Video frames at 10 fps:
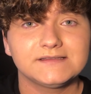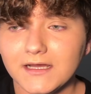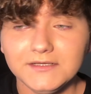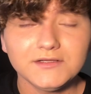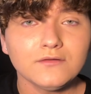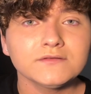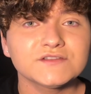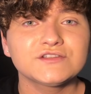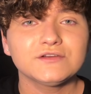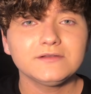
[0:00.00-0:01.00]
Adults
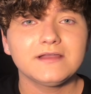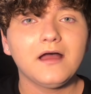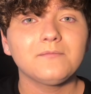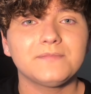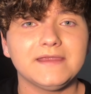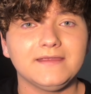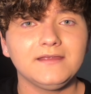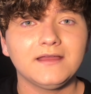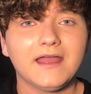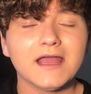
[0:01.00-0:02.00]
should not be
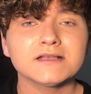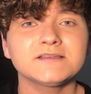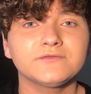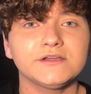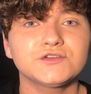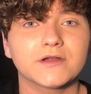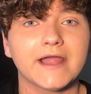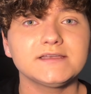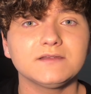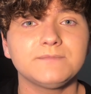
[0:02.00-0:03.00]
actively
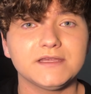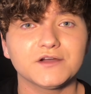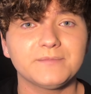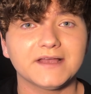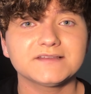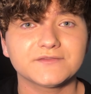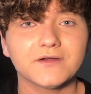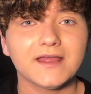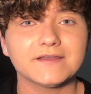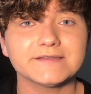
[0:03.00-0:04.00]
trying to be your best
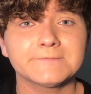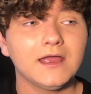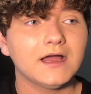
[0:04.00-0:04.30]
friend.